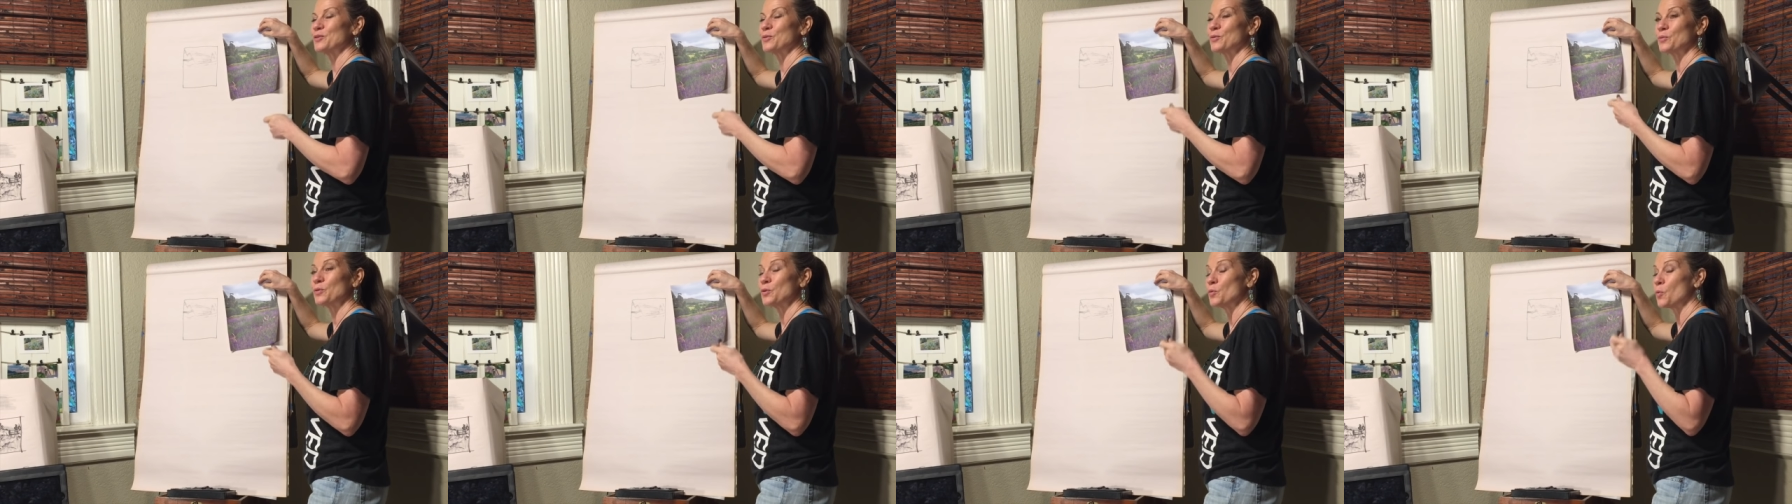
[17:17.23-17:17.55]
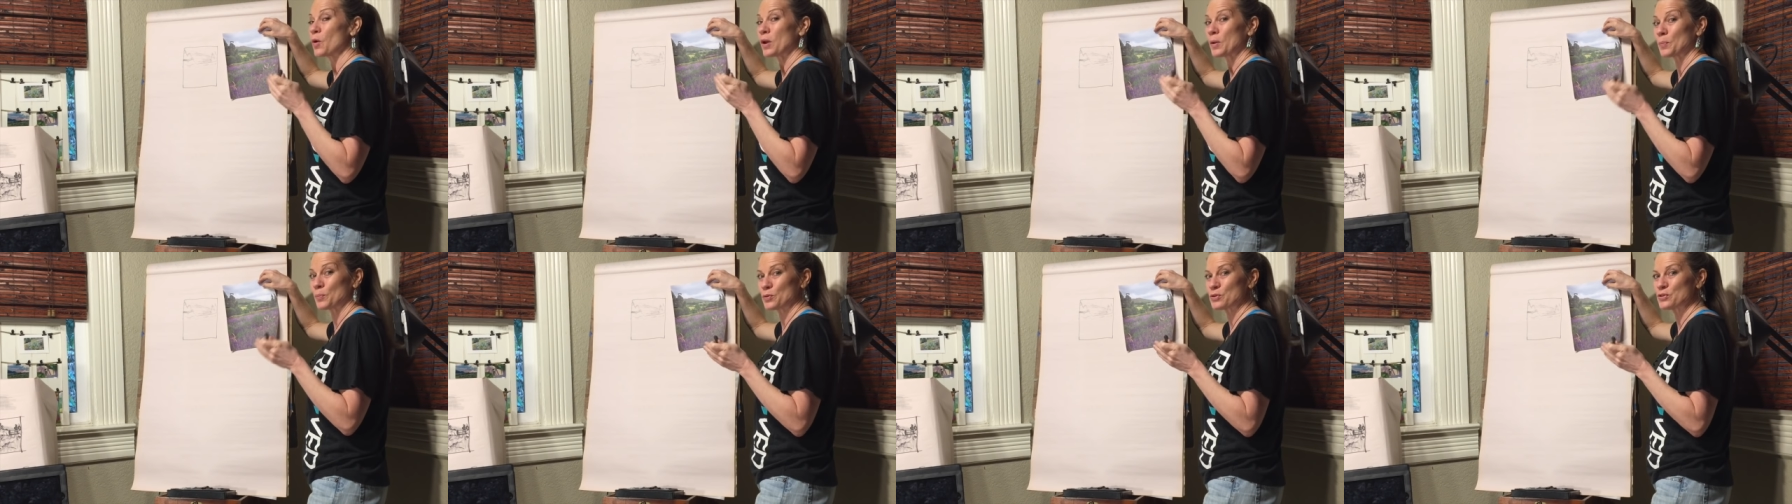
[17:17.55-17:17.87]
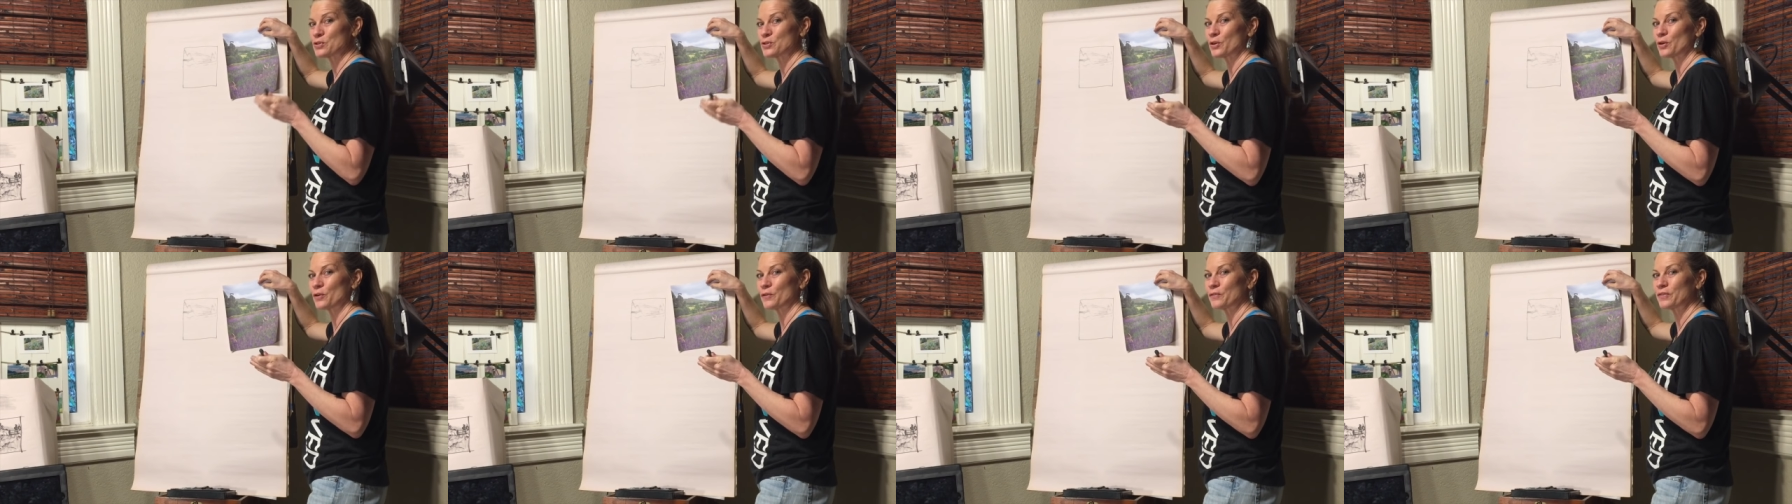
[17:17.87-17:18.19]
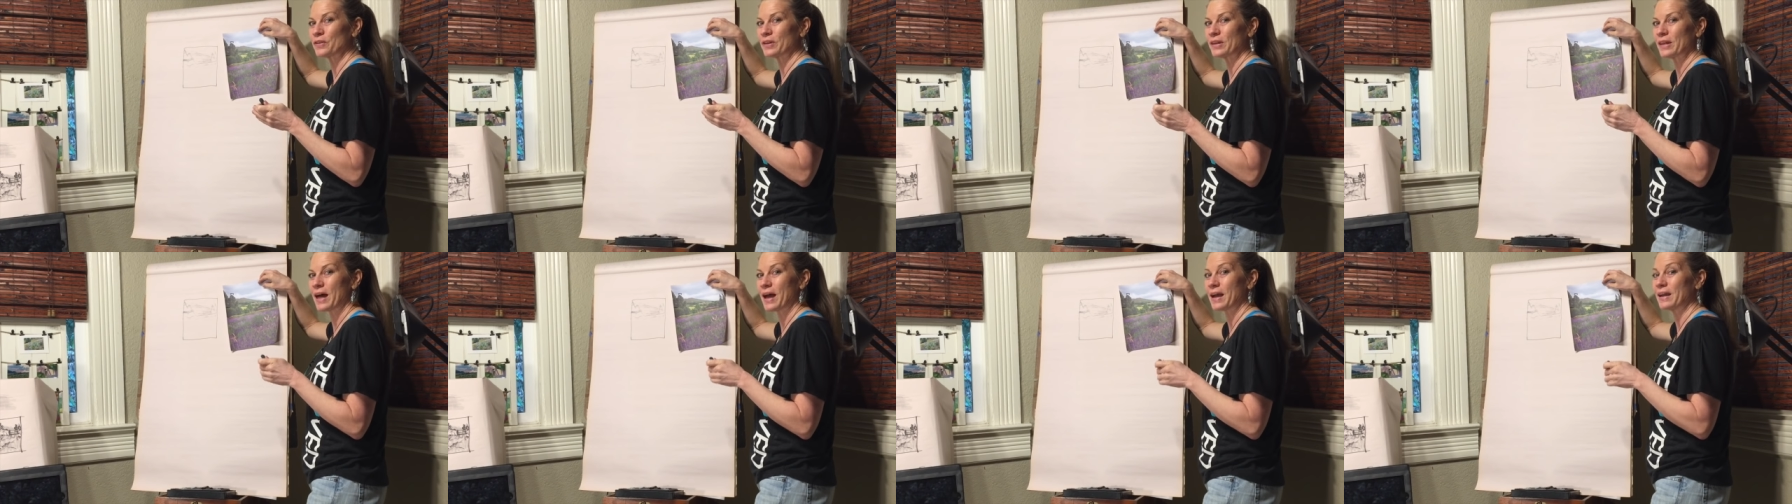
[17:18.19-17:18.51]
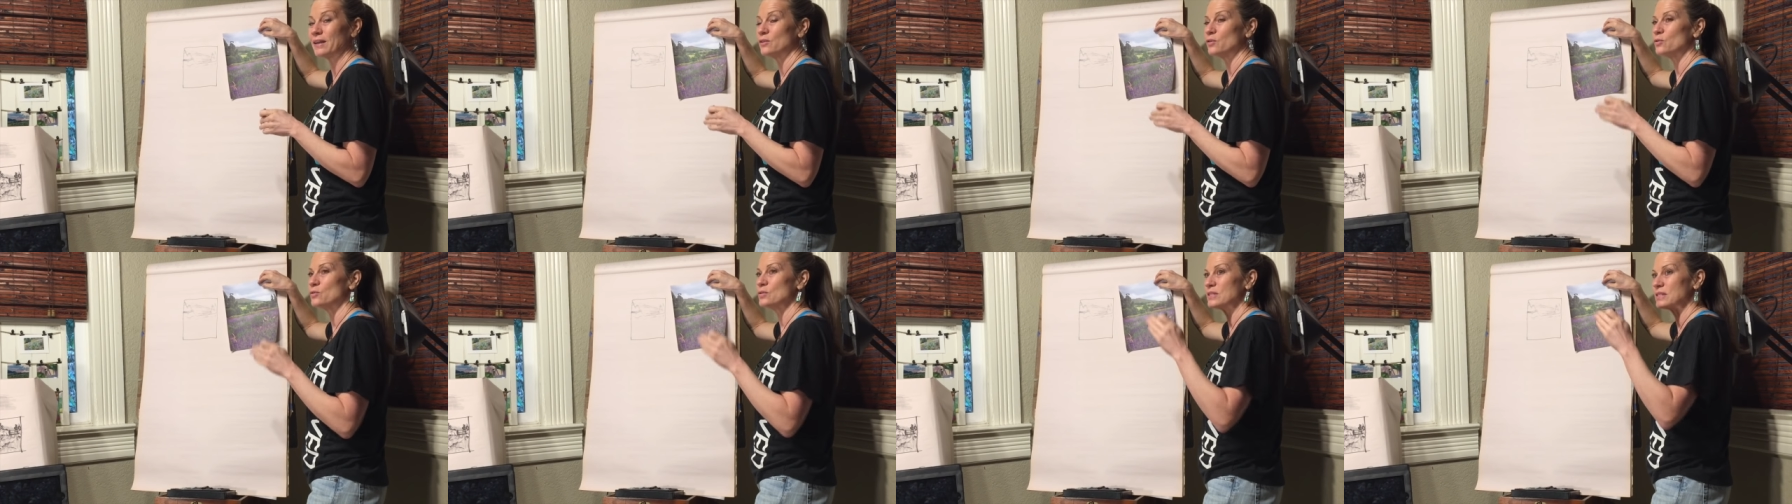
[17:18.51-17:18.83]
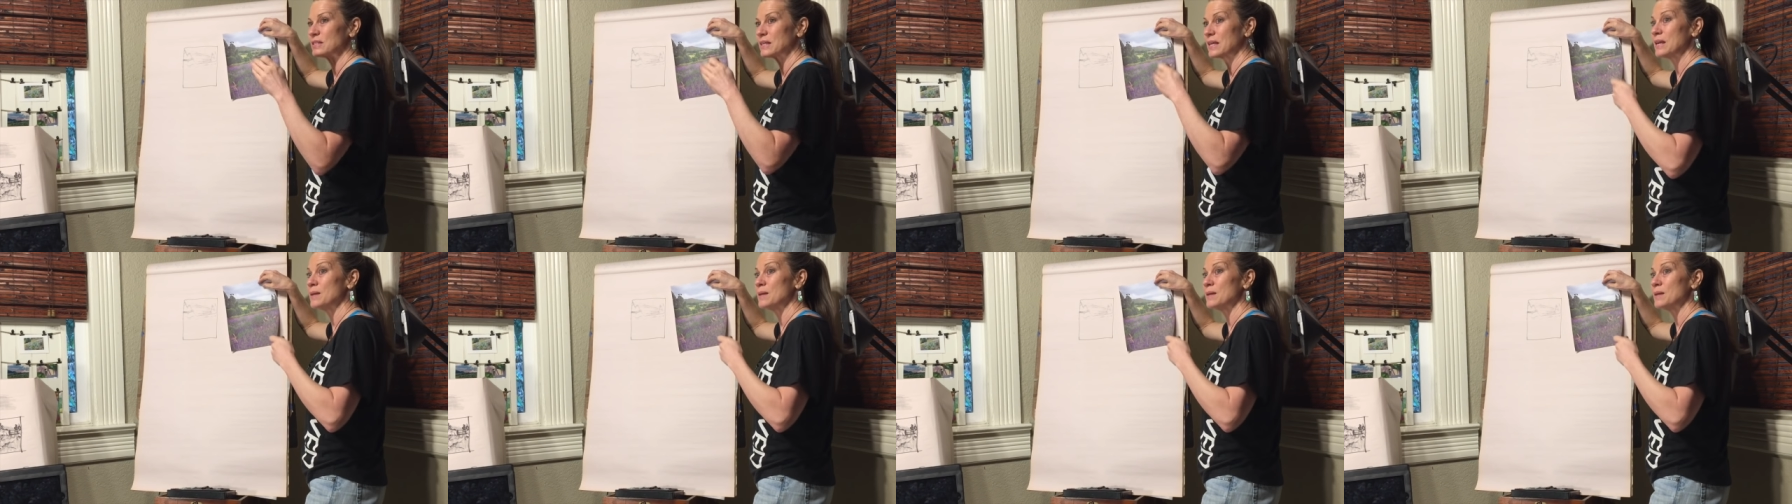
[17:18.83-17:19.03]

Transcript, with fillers: You want to preserve the light. You